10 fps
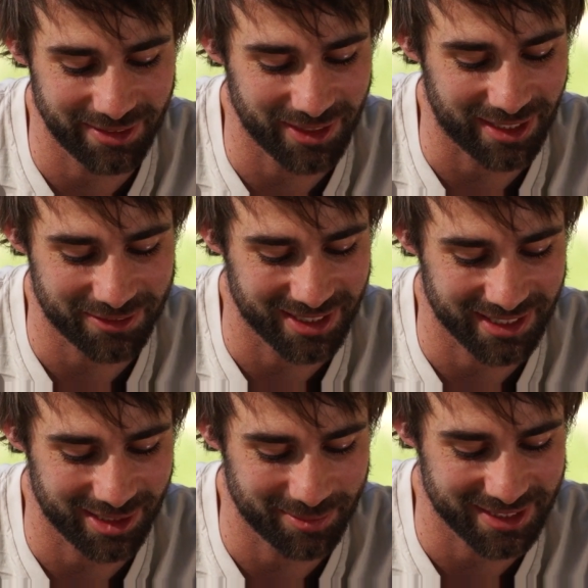Even after I
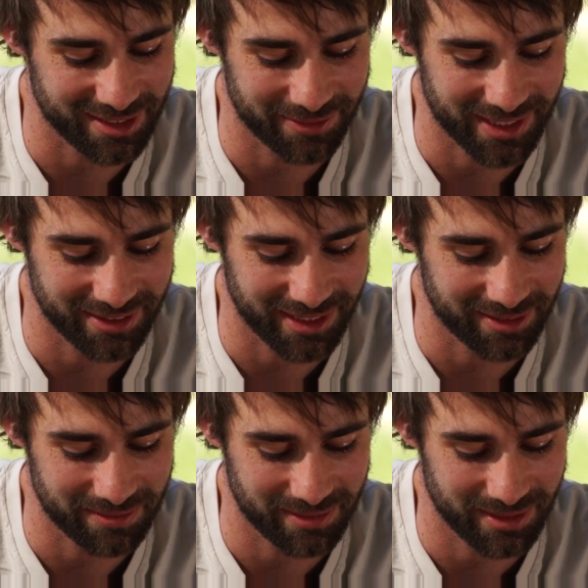got myself out,
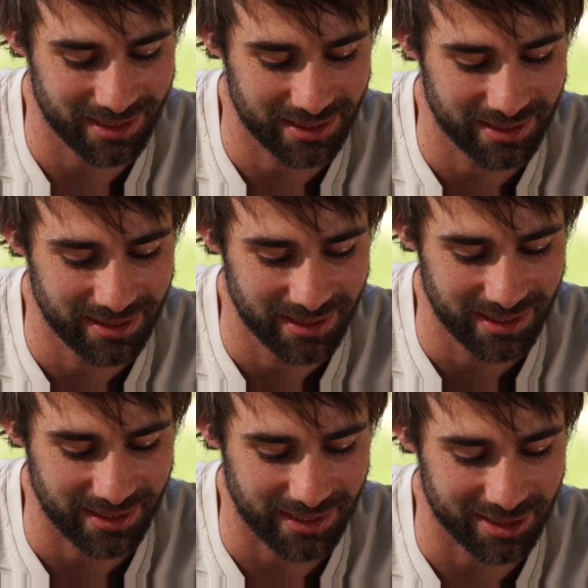
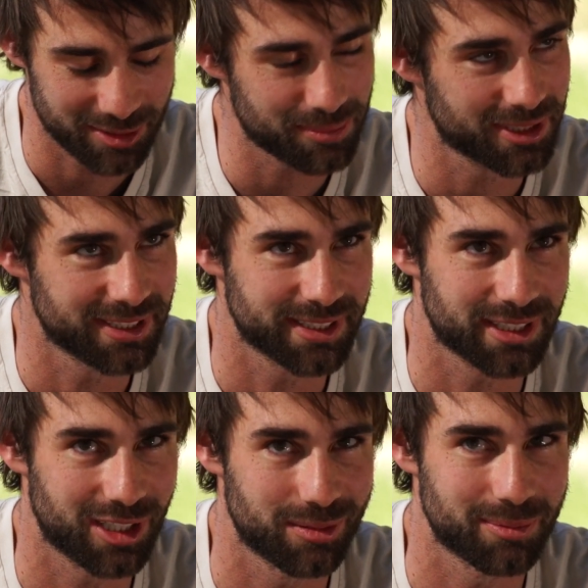I I was pretty
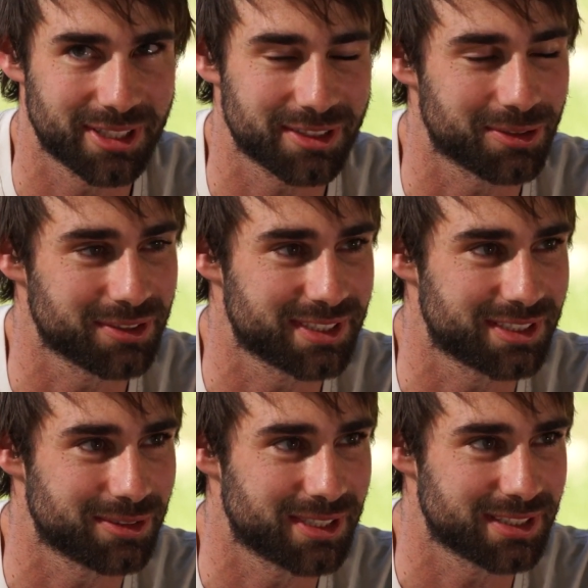calm about the whole
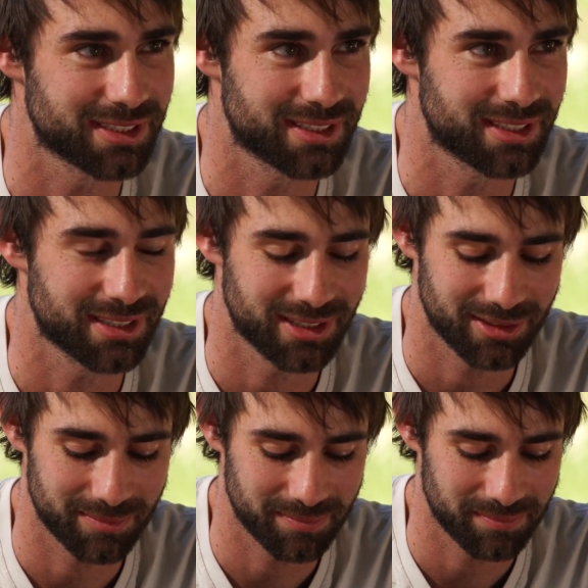situation.
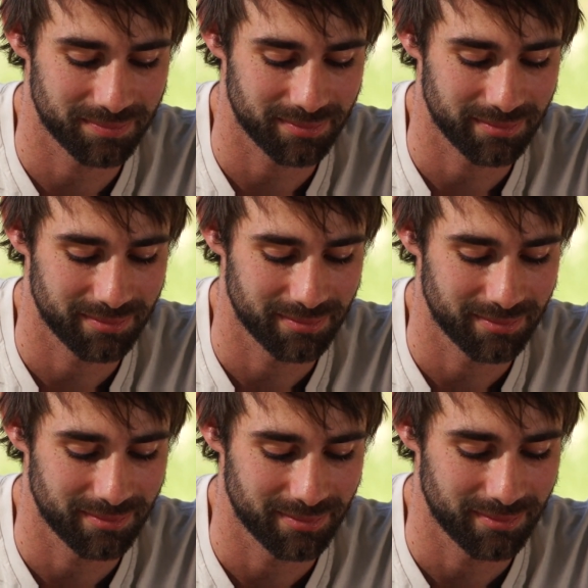Um,
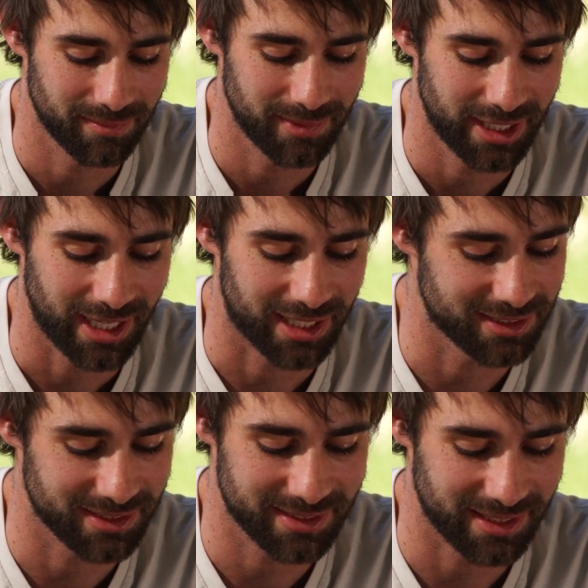I
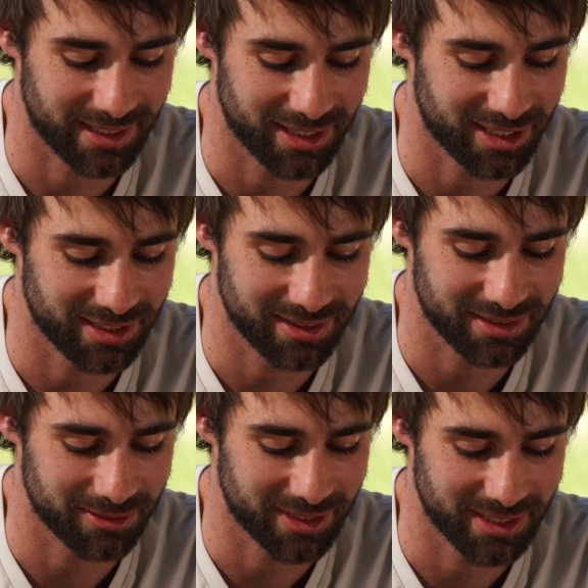just I
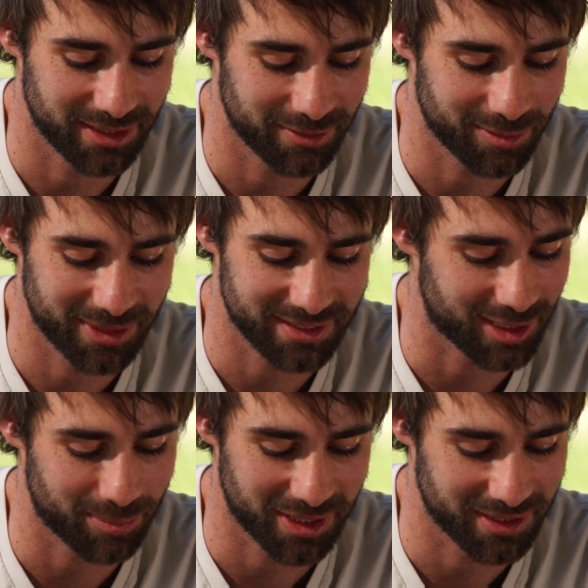got the radio from my
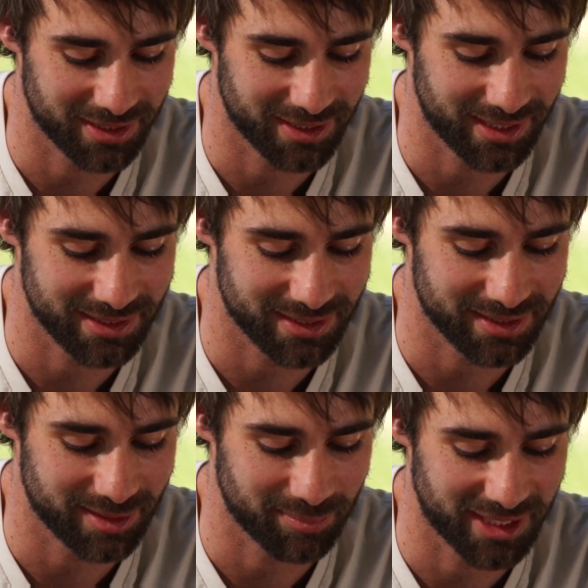saw partner and I
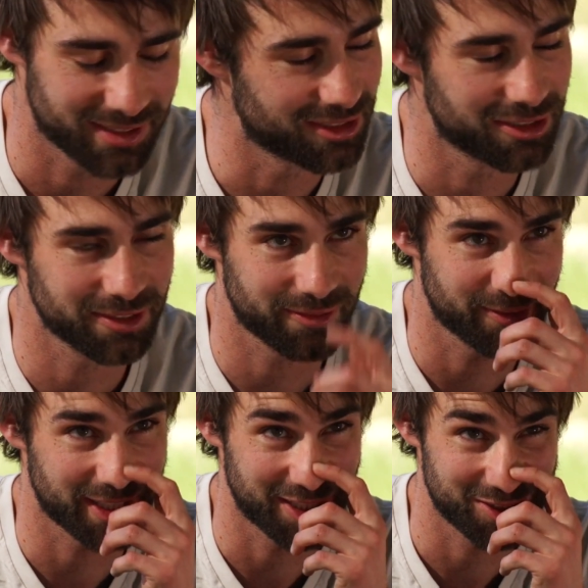just made the
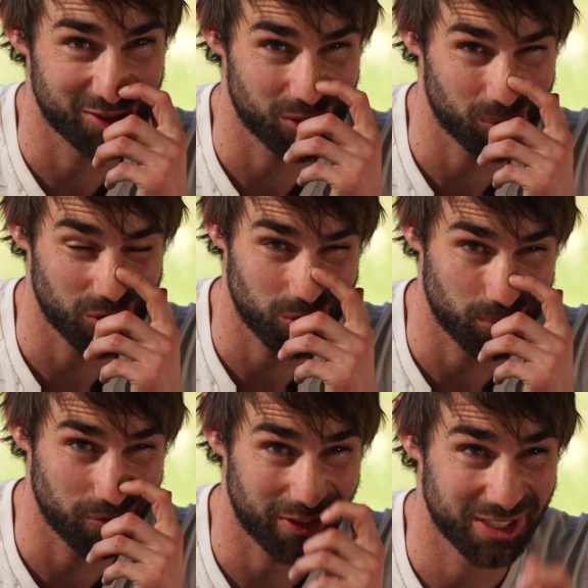notifications to my
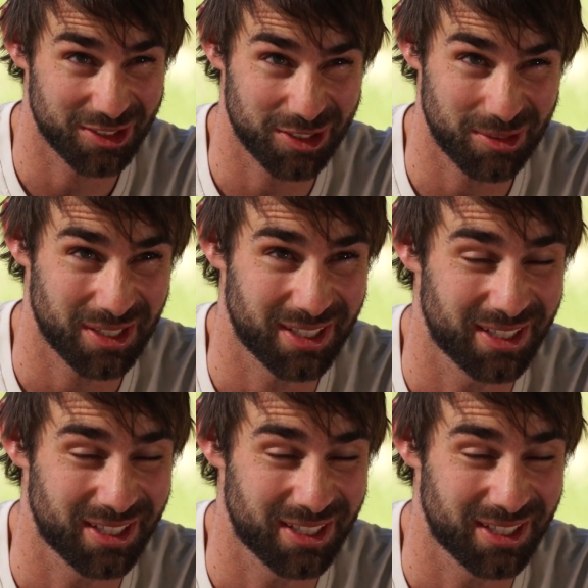supervisor